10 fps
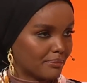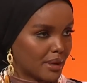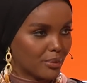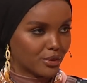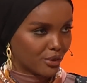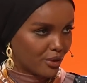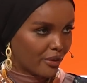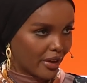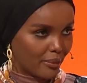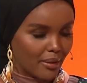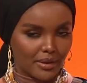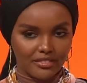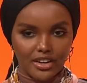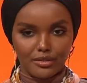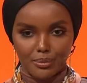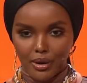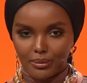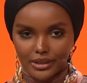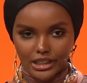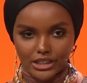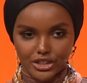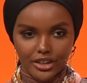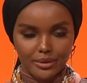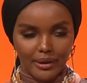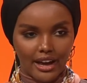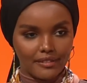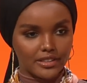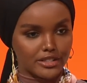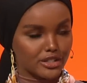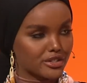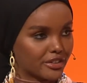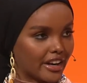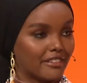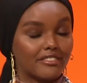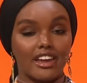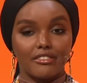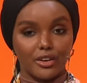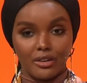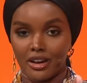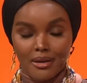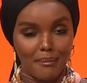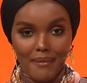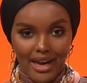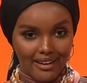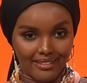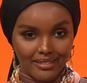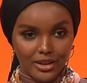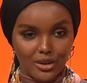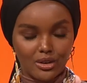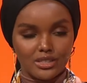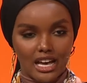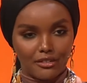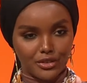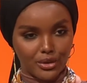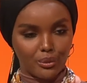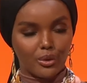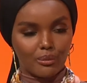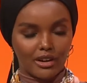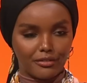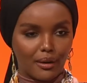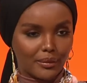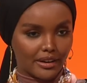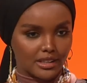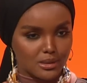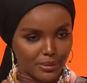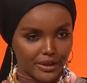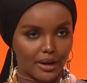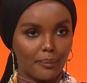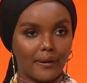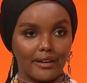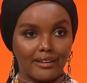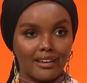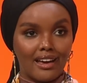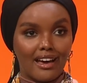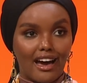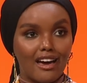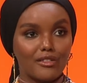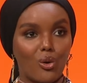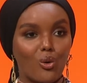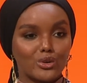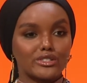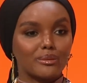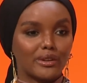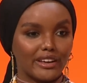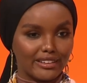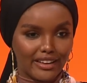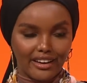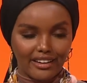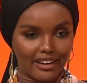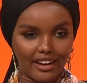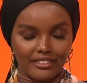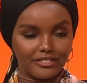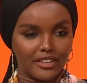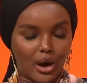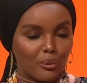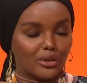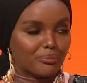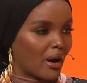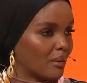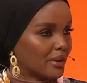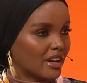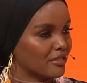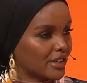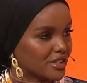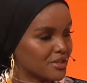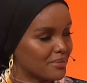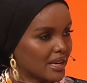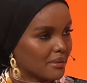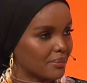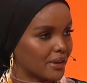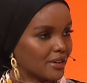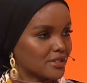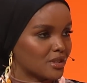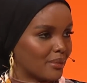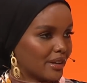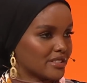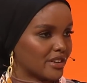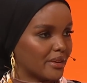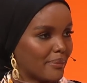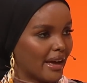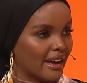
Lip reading: People don't know that about me. I've never publicly shared, but I have a sister that I've never met, because after the war, my family got split up, and I have a whole sibling that I will probably never get to meet because Somalia's on the ban.